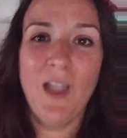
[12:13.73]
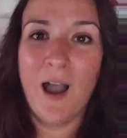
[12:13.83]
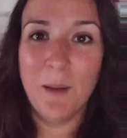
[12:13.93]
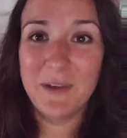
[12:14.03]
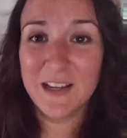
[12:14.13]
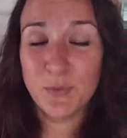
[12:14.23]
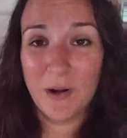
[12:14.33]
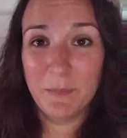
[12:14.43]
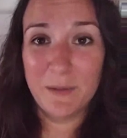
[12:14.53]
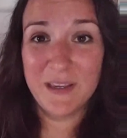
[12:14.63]
Next
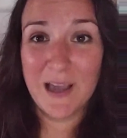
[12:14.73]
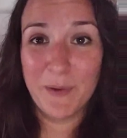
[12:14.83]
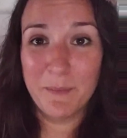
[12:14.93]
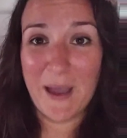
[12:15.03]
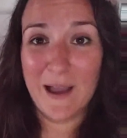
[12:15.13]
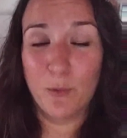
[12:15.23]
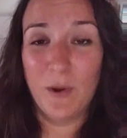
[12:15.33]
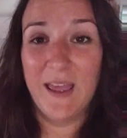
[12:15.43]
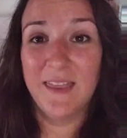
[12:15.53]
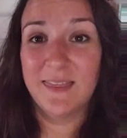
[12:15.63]
one, I'm going to be coming back
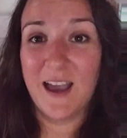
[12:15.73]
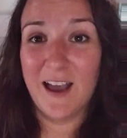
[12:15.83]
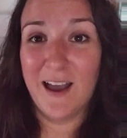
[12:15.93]
with